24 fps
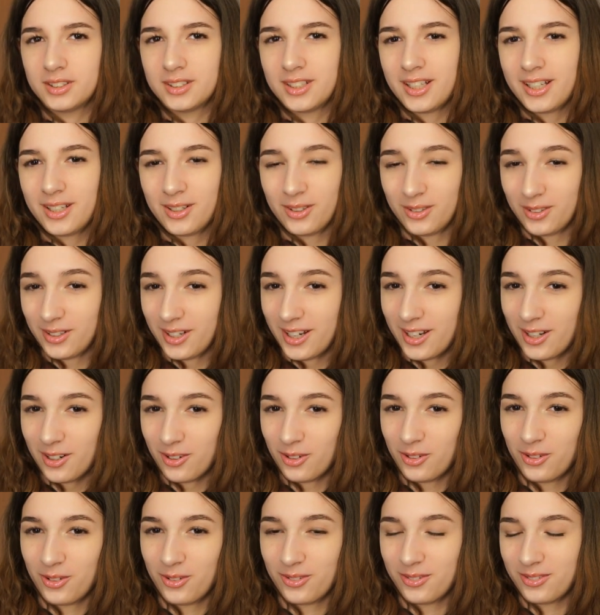I don't, I
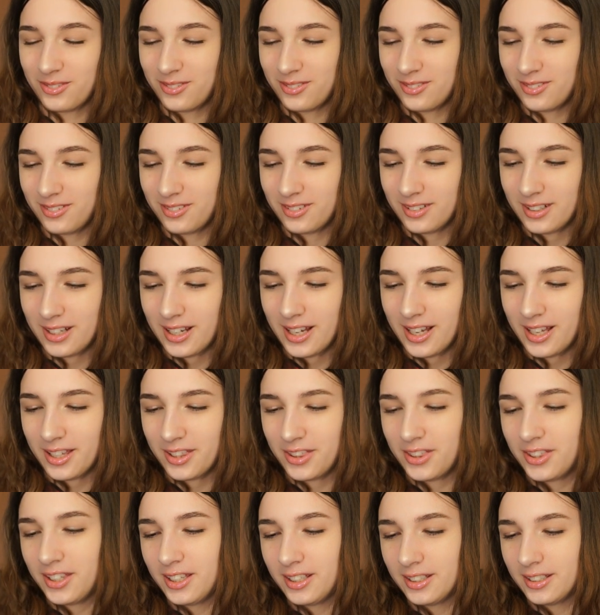don't know. I
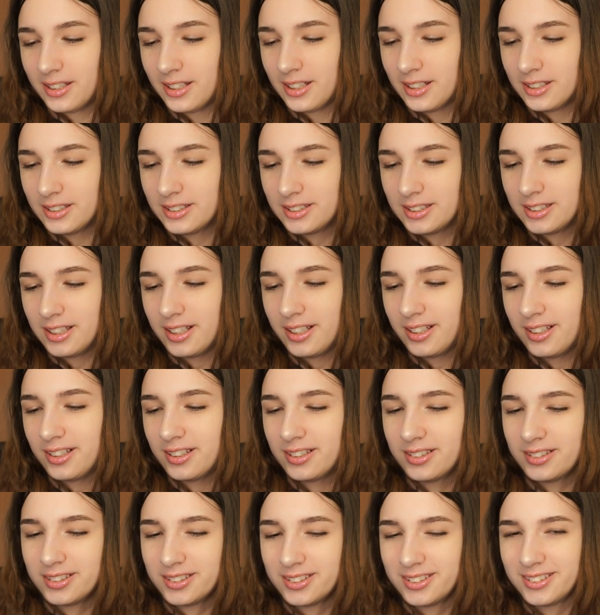think that it's like
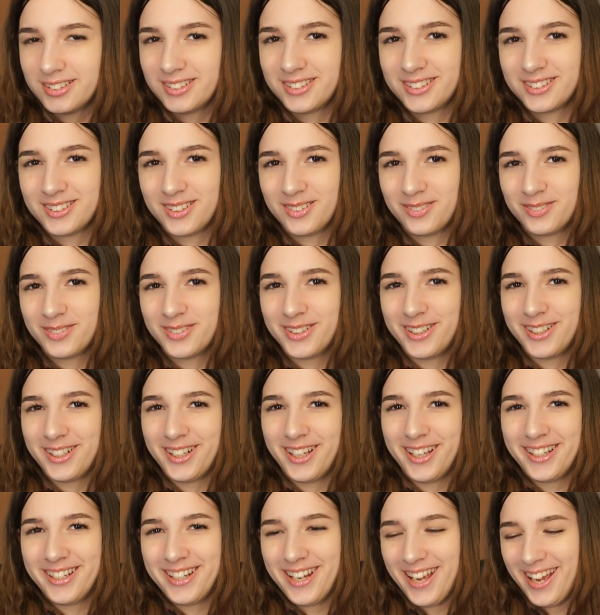something
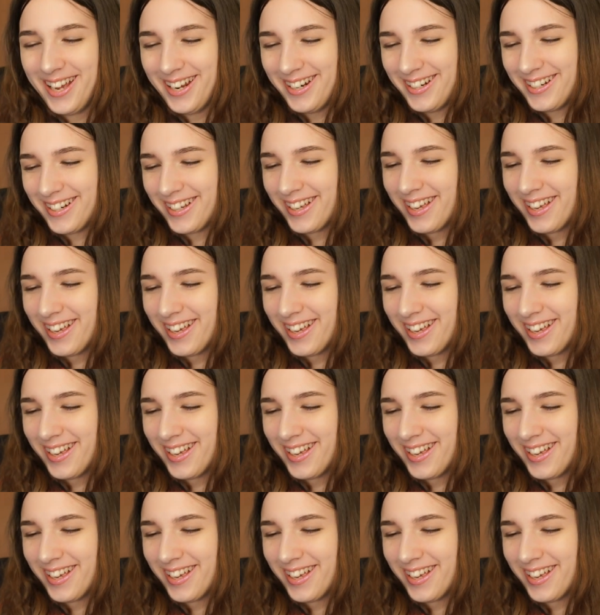like that.